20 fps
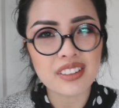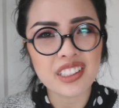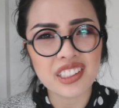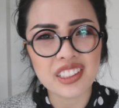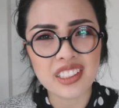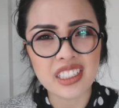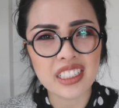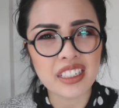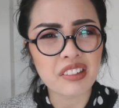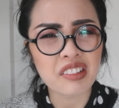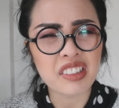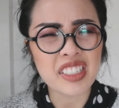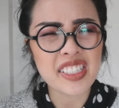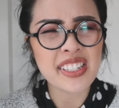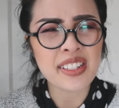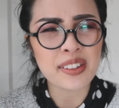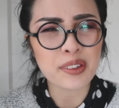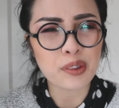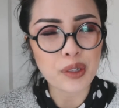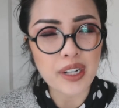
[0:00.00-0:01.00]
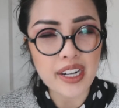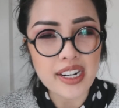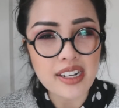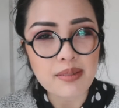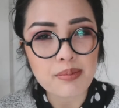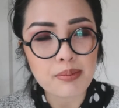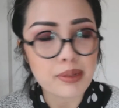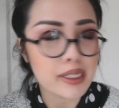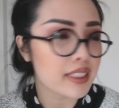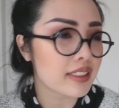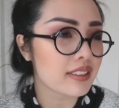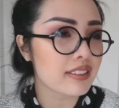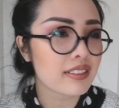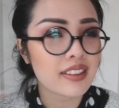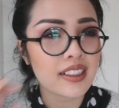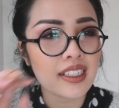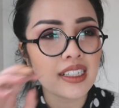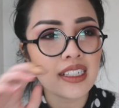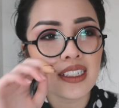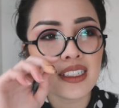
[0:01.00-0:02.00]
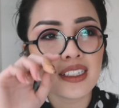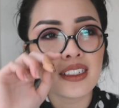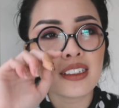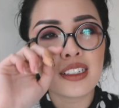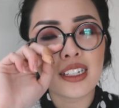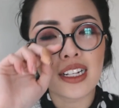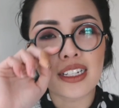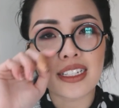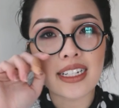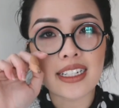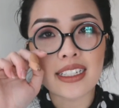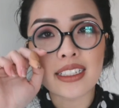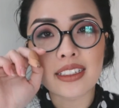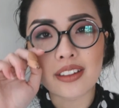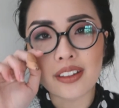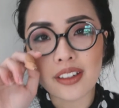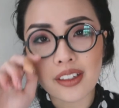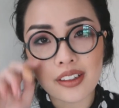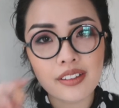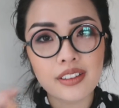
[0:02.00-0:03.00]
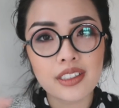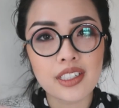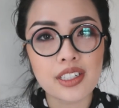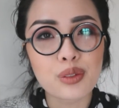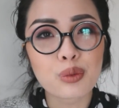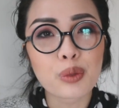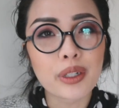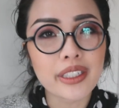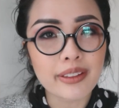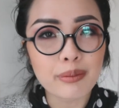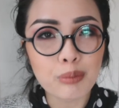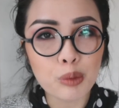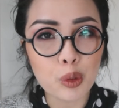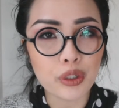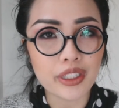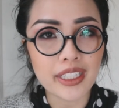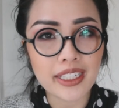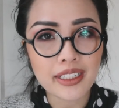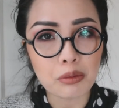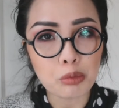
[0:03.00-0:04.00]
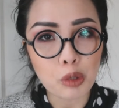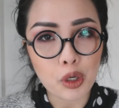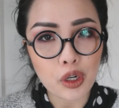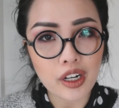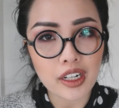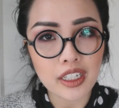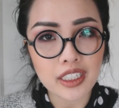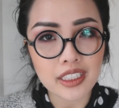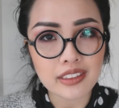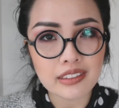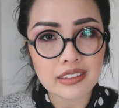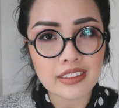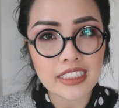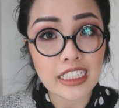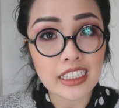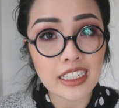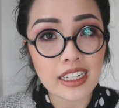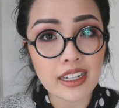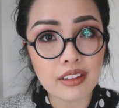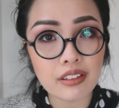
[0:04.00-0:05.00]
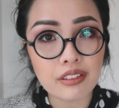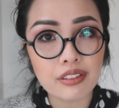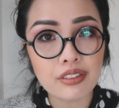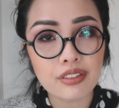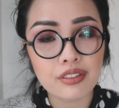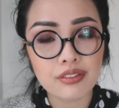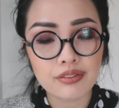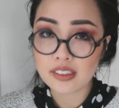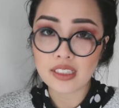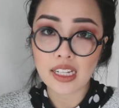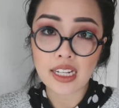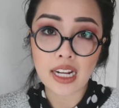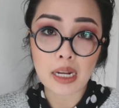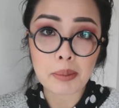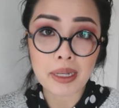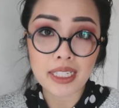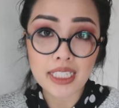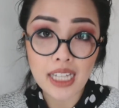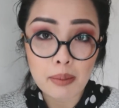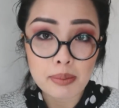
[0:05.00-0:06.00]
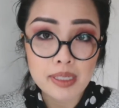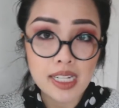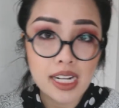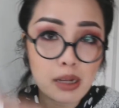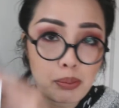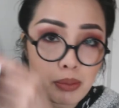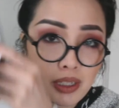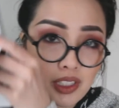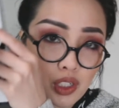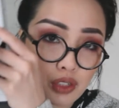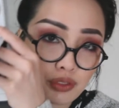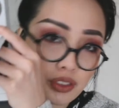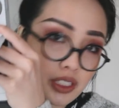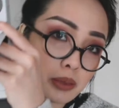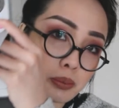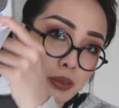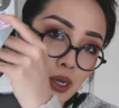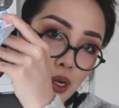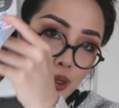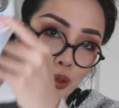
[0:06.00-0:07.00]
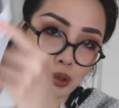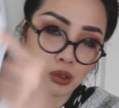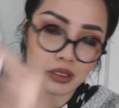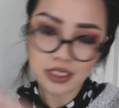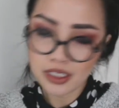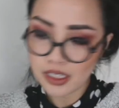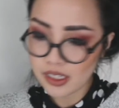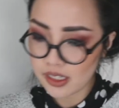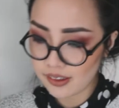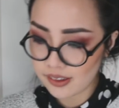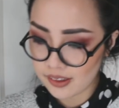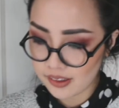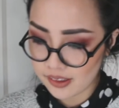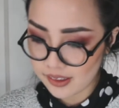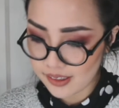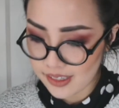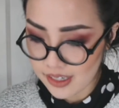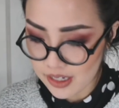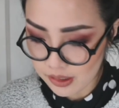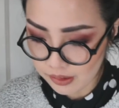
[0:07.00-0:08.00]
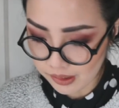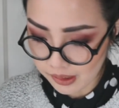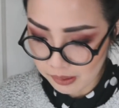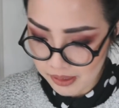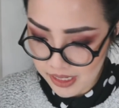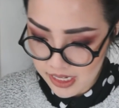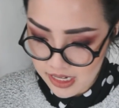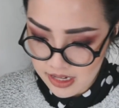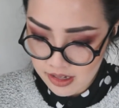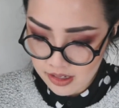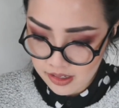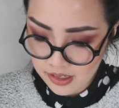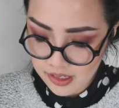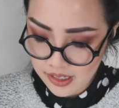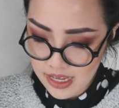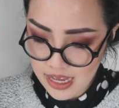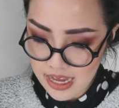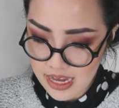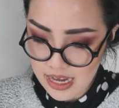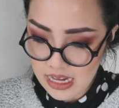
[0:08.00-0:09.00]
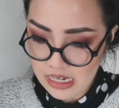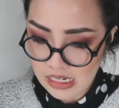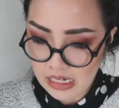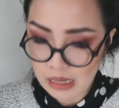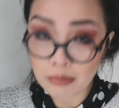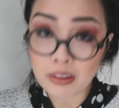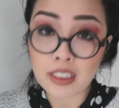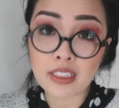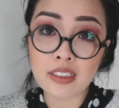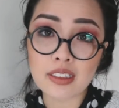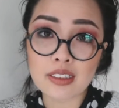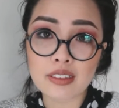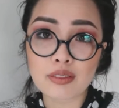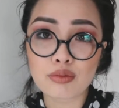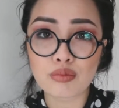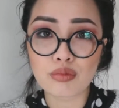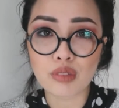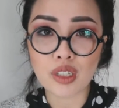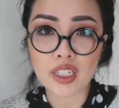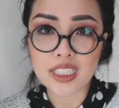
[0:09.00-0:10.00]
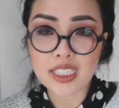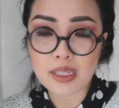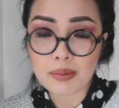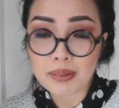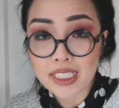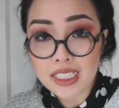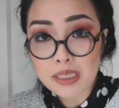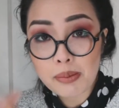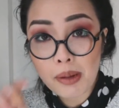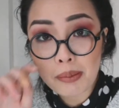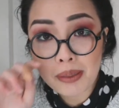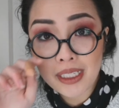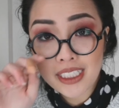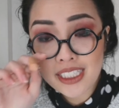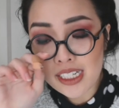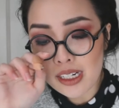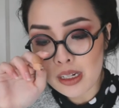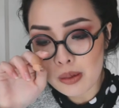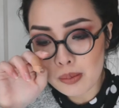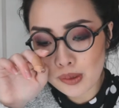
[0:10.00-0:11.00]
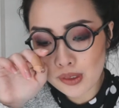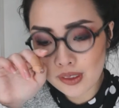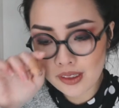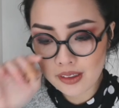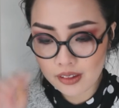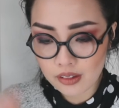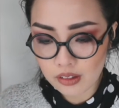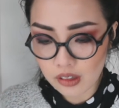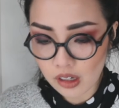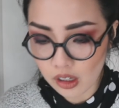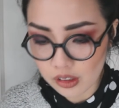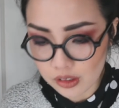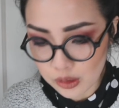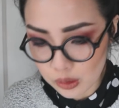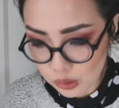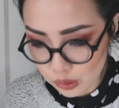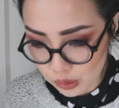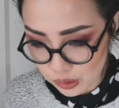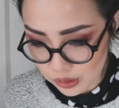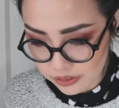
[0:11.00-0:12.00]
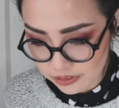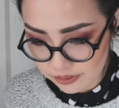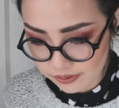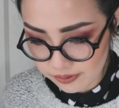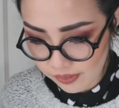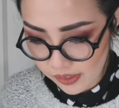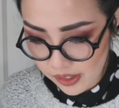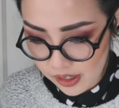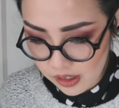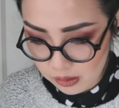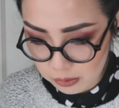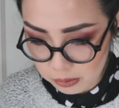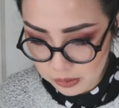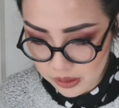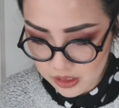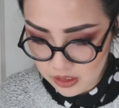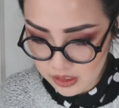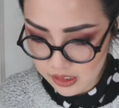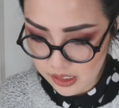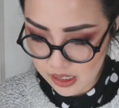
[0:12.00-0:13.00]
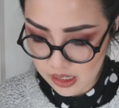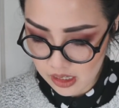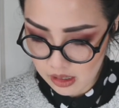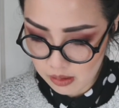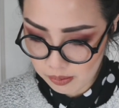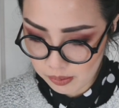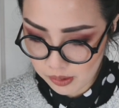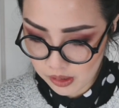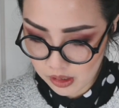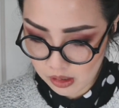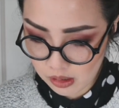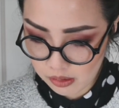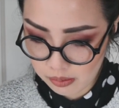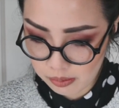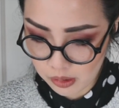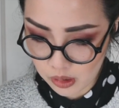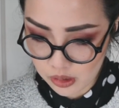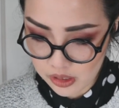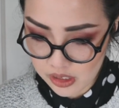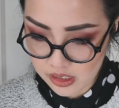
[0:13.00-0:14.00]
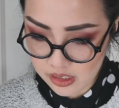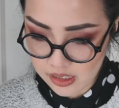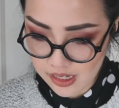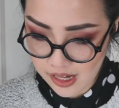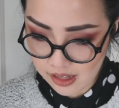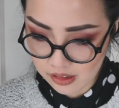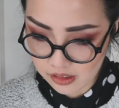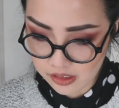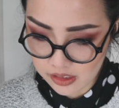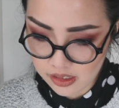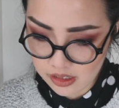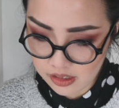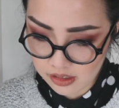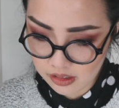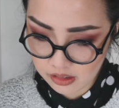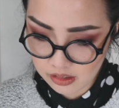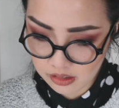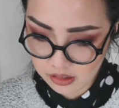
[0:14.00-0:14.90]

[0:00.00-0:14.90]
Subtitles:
you know, isn't great, but again, just one more thing to work on in life. I got my laptop, my Surface Pro, here with me, and I'm gonna look at some things about blood types. on Google. Blood type personality.